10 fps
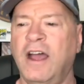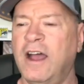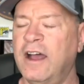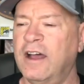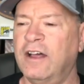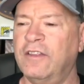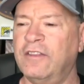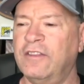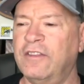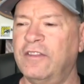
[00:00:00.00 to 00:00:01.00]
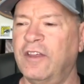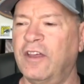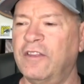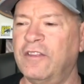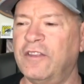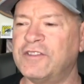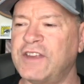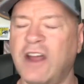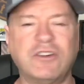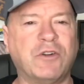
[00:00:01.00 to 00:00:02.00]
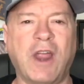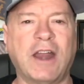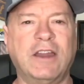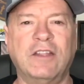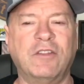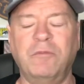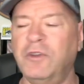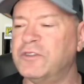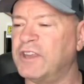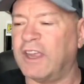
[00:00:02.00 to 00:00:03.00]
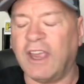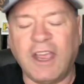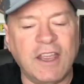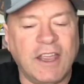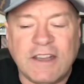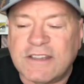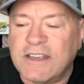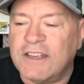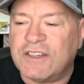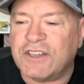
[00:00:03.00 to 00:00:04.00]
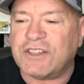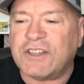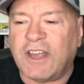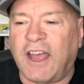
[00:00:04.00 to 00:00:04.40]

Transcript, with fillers: Uh, the, the soundtrack, the music, it, it, it, just,